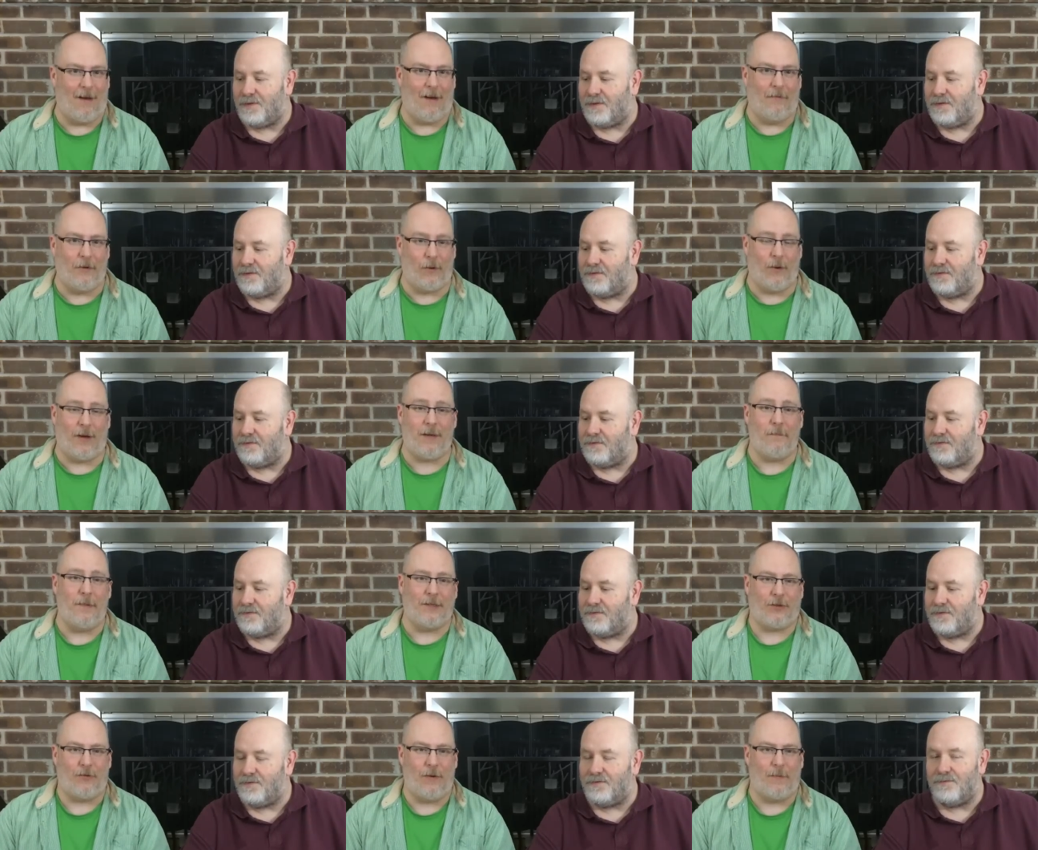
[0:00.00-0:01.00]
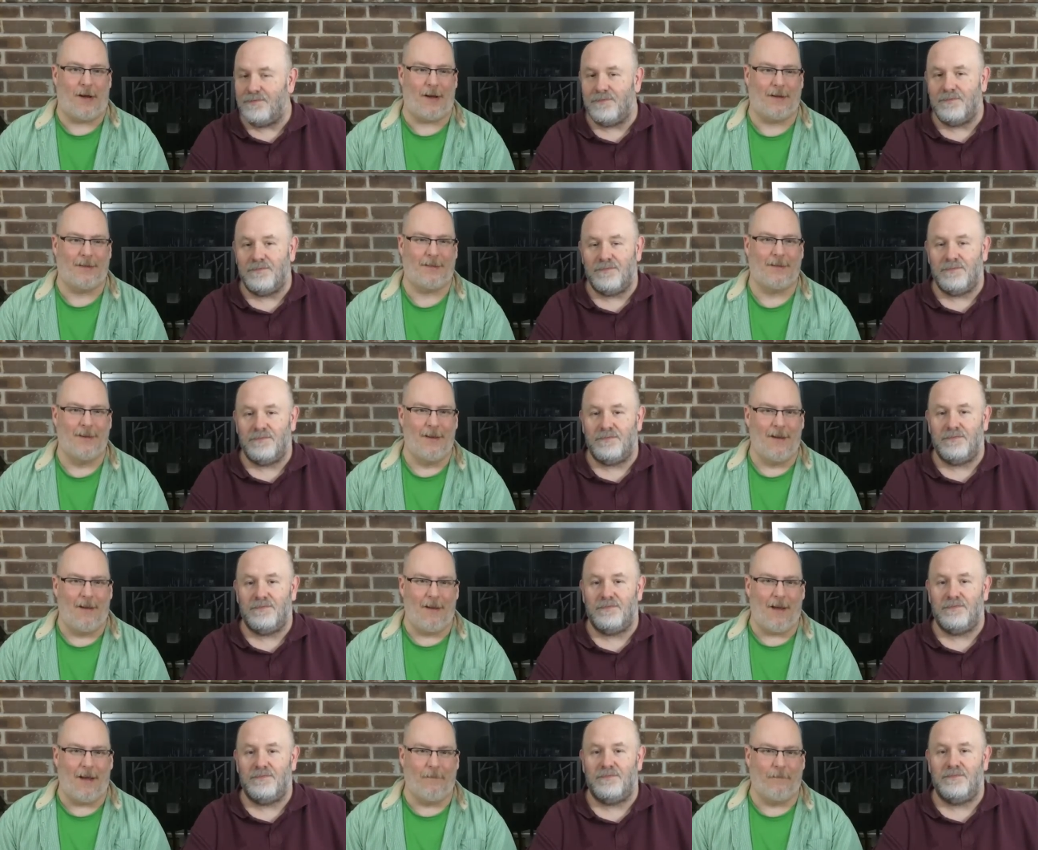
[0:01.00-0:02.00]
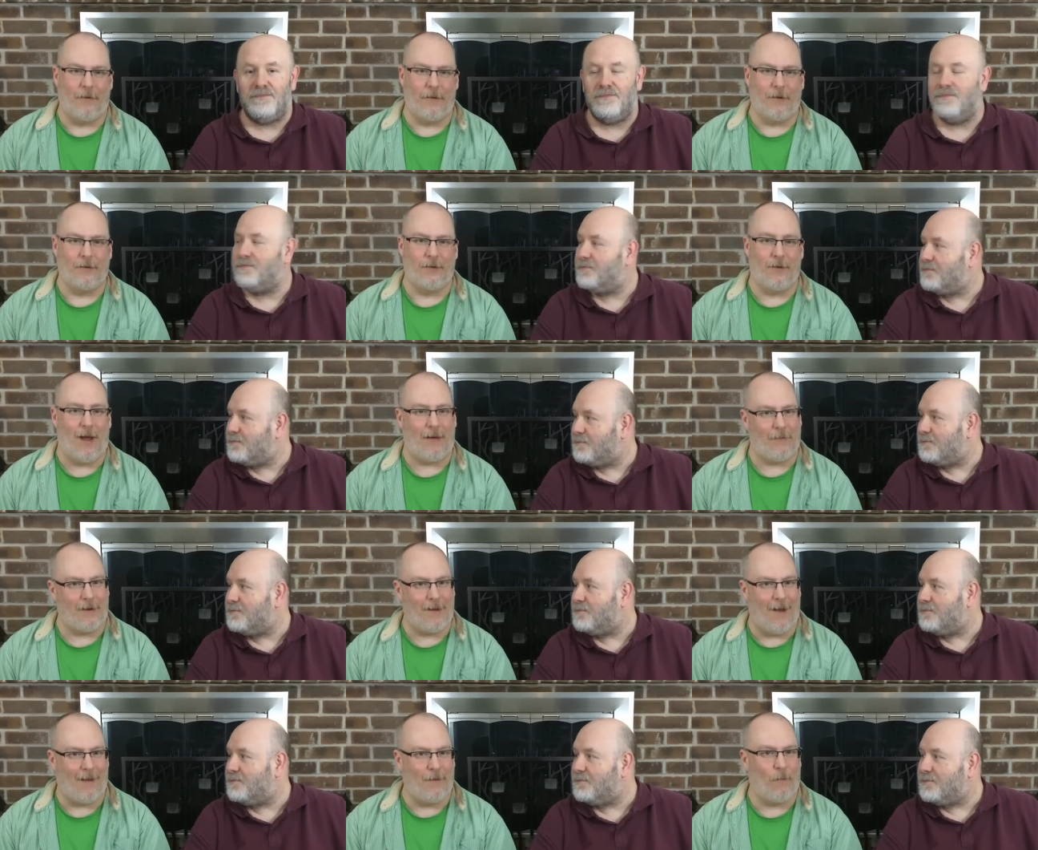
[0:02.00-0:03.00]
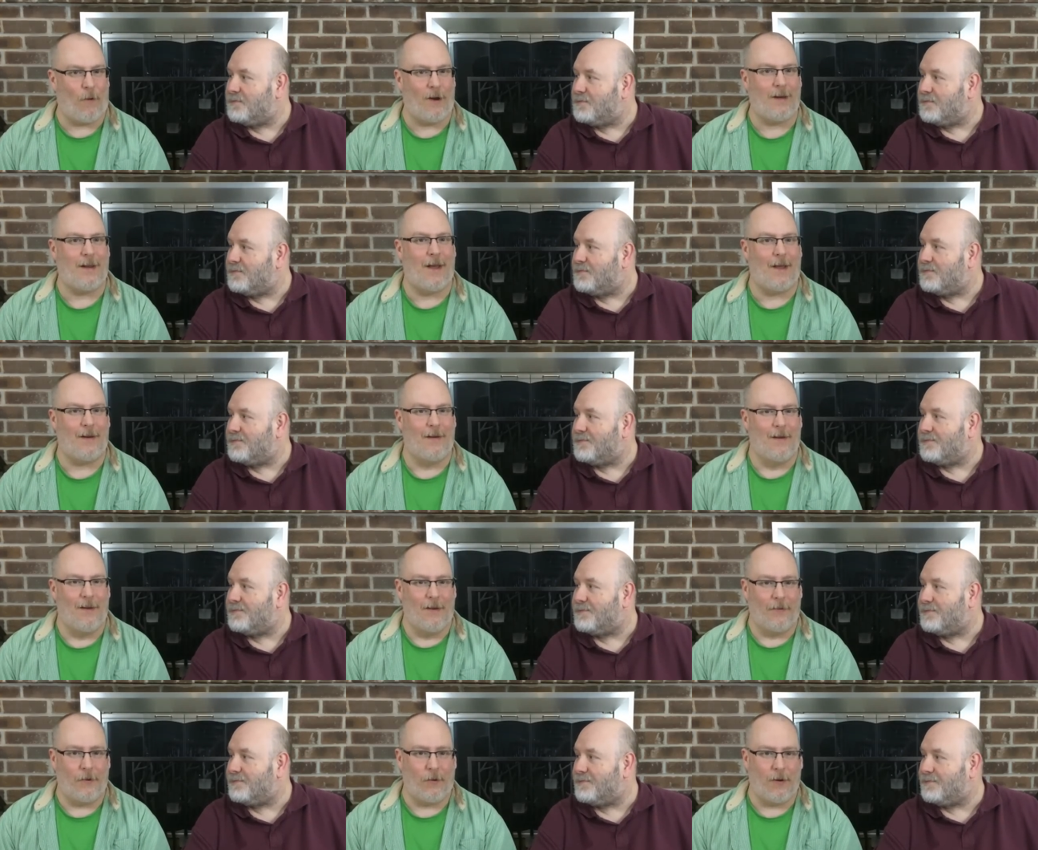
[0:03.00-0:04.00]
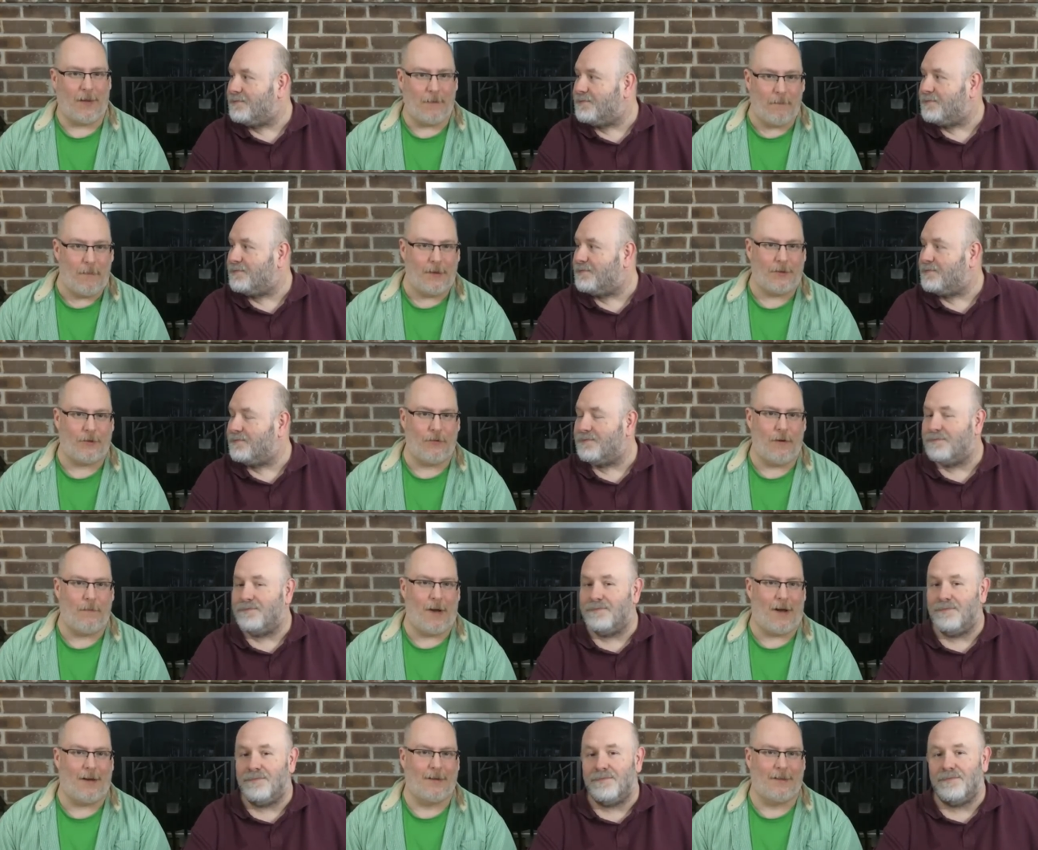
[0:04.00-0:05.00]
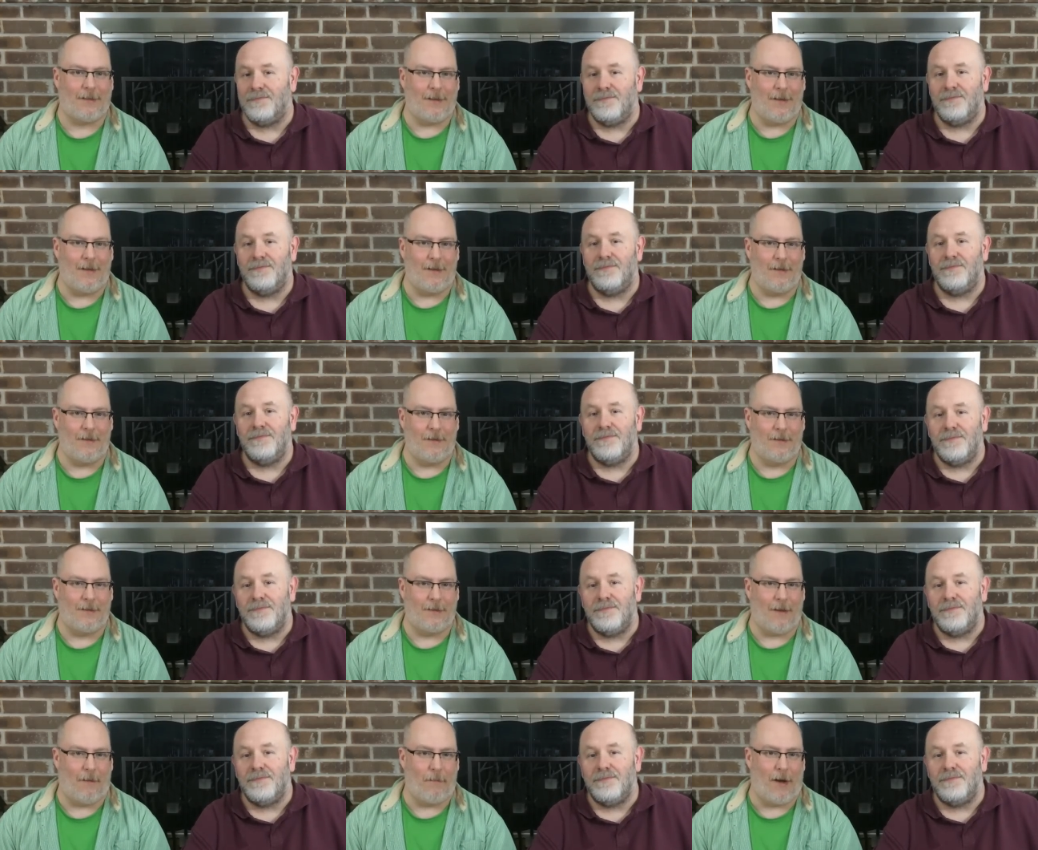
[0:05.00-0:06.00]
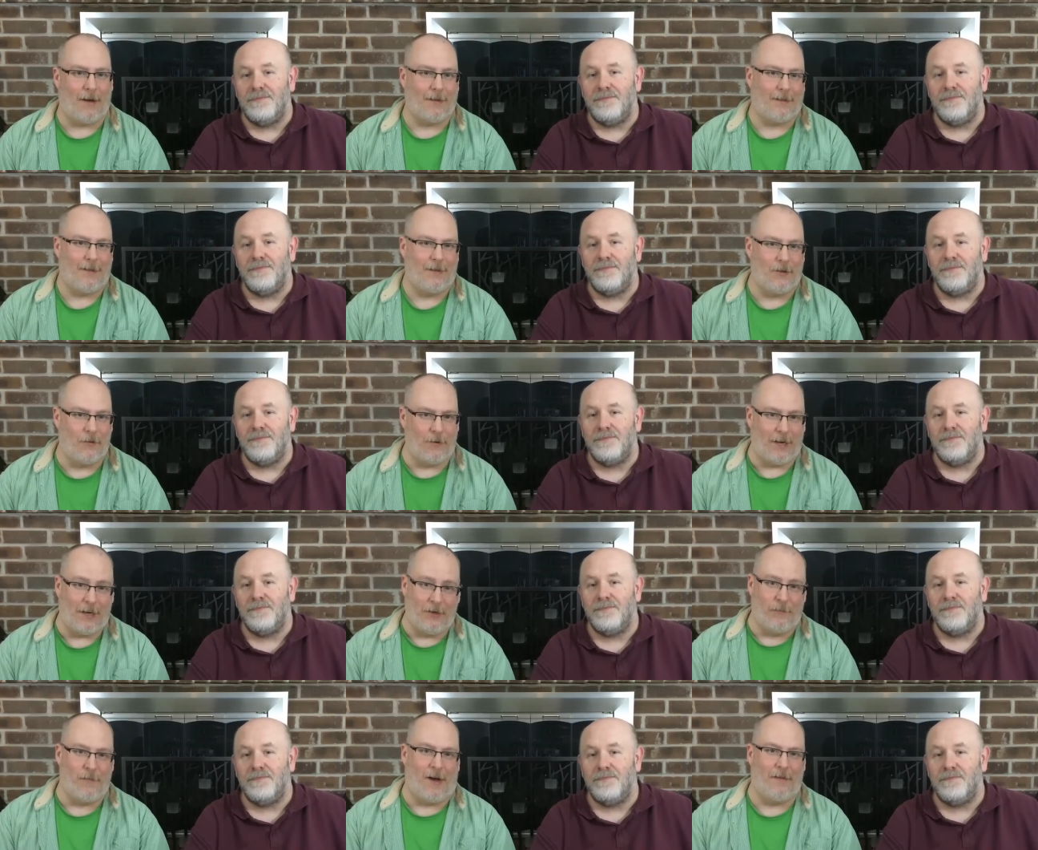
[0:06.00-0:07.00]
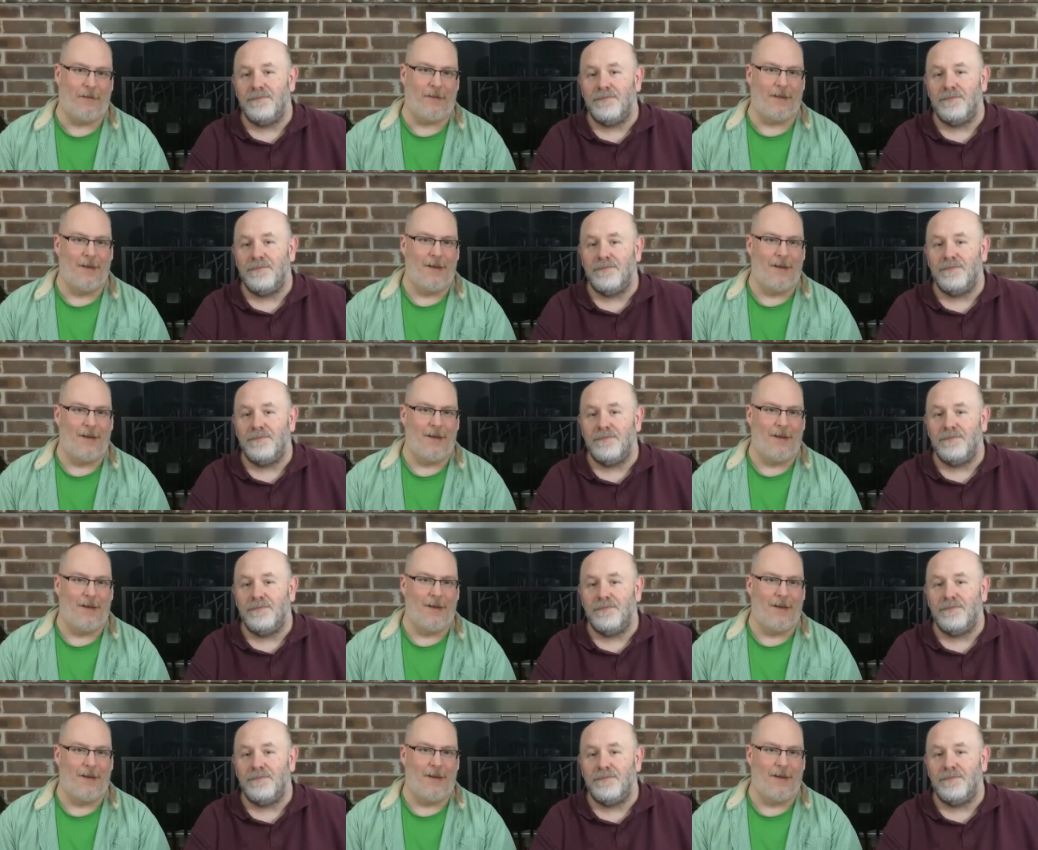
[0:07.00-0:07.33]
Speaker 1: of a Cricut Mystery Box. And for those who haven't gotten one yet, the Cricut Mystery Box is a box they do each month,